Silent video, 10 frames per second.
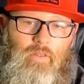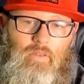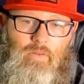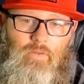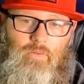
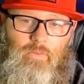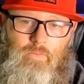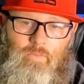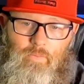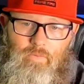little
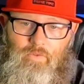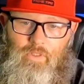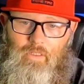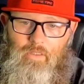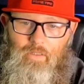
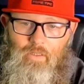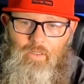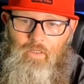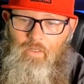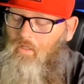sticker
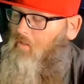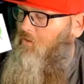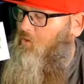of the